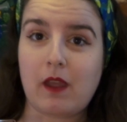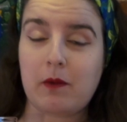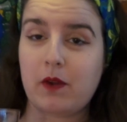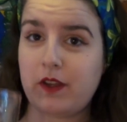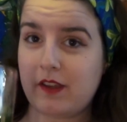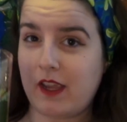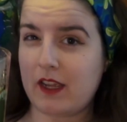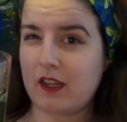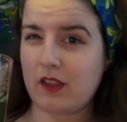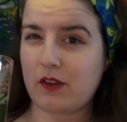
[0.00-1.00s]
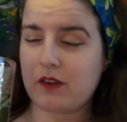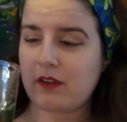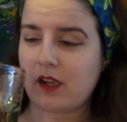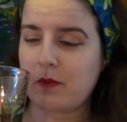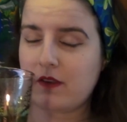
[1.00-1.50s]
I'm going to take another
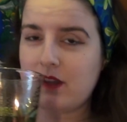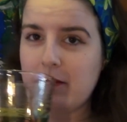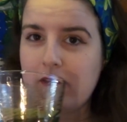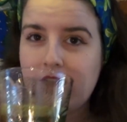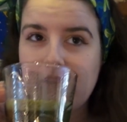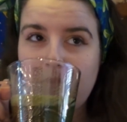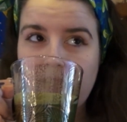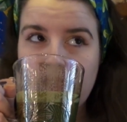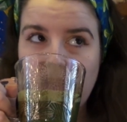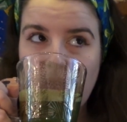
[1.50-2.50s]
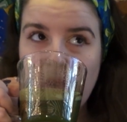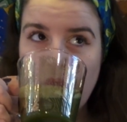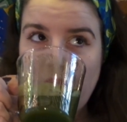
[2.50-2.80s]
couple sips and see what I think.